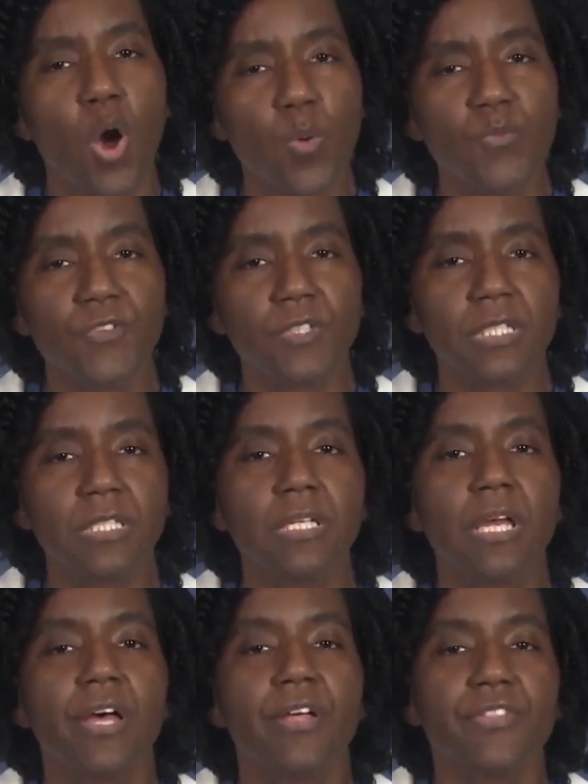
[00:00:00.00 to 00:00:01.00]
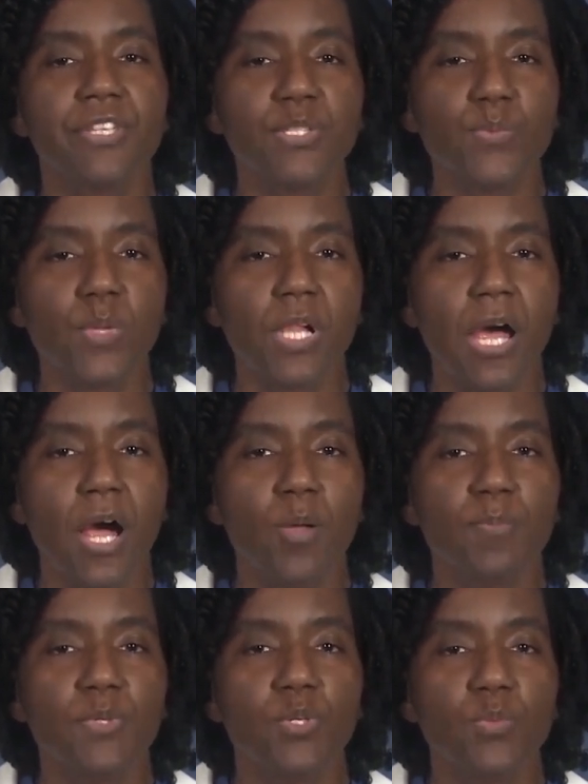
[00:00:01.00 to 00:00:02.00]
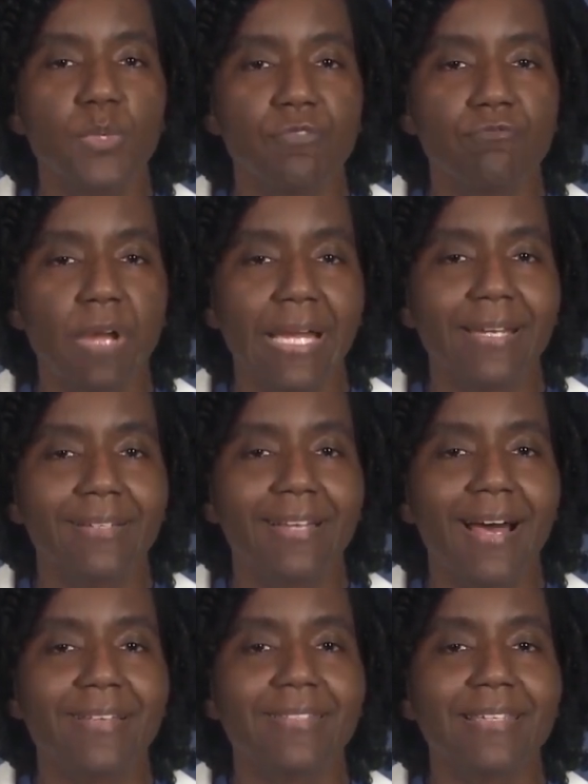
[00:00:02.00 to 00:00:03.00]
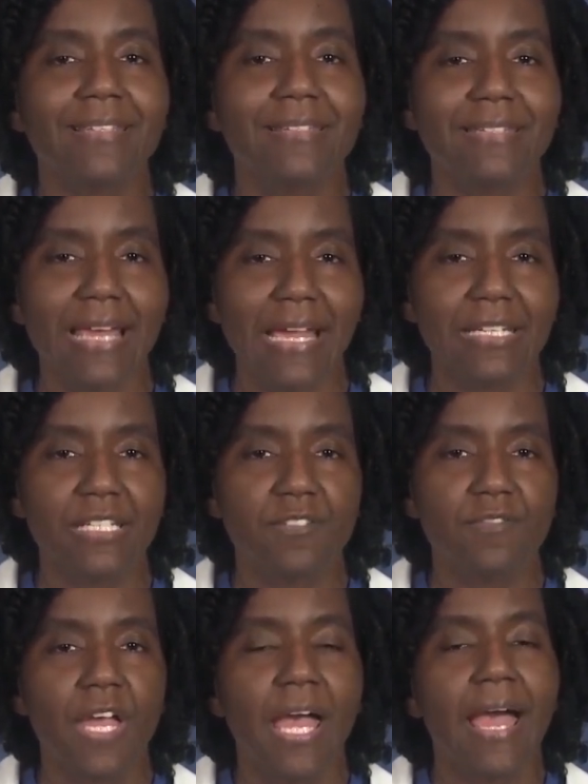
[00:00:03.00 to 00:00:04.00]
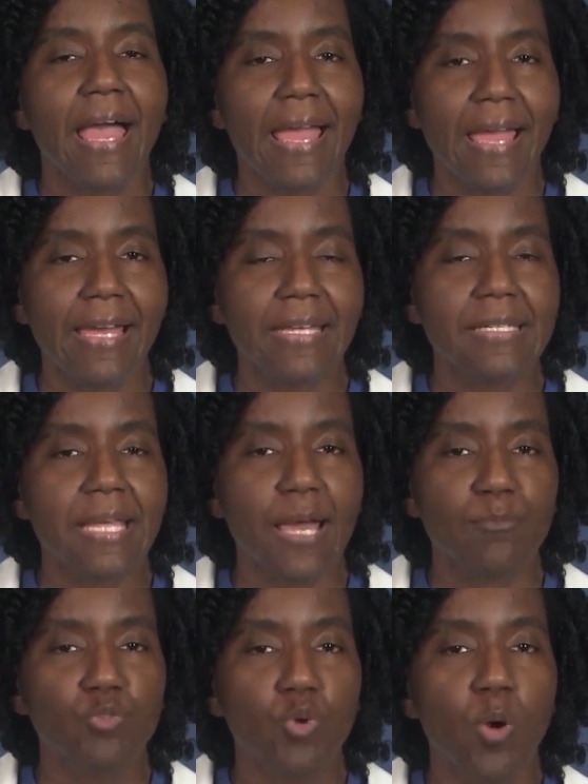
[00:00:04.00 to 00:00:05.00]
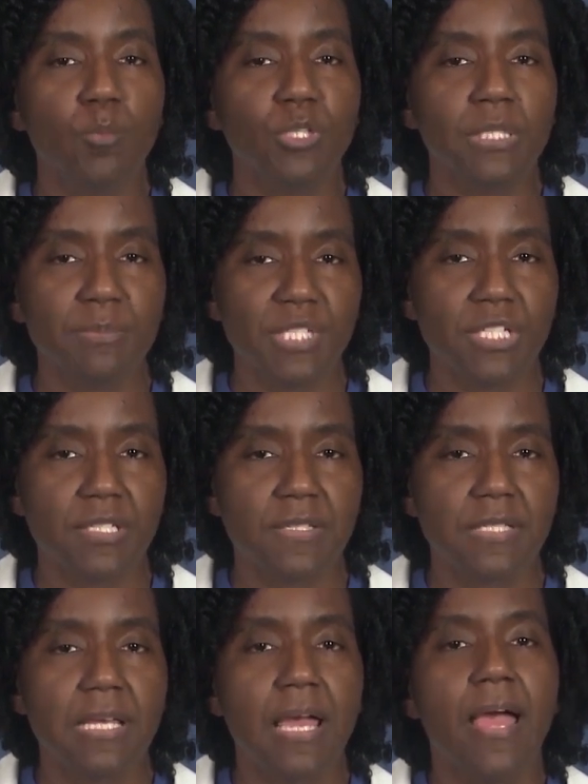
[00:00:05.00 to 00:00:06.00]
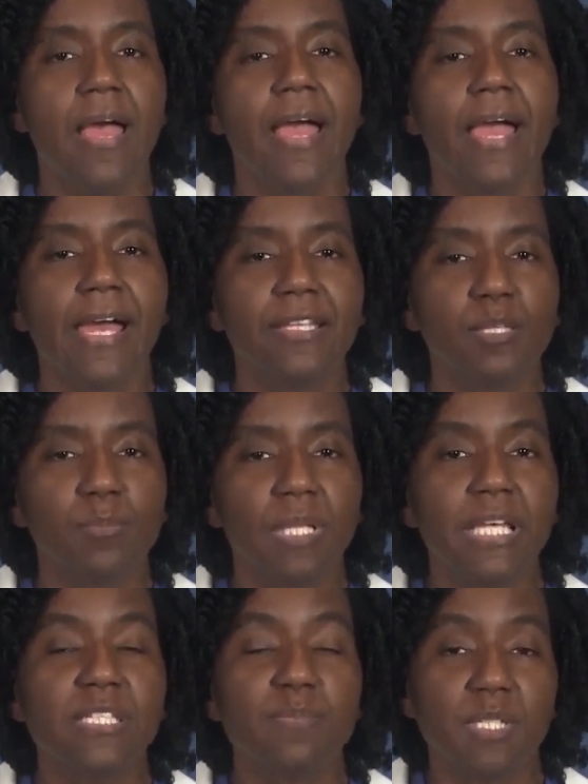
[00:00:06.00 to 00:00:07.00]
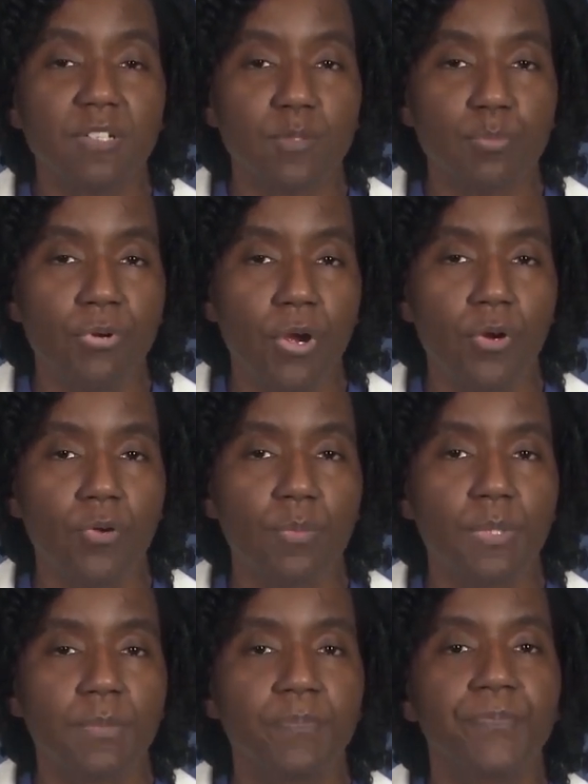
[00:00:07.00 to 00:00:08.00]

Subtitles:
Hopefully, this will help you with recognizing negative and abnormal images and the placement of the probe.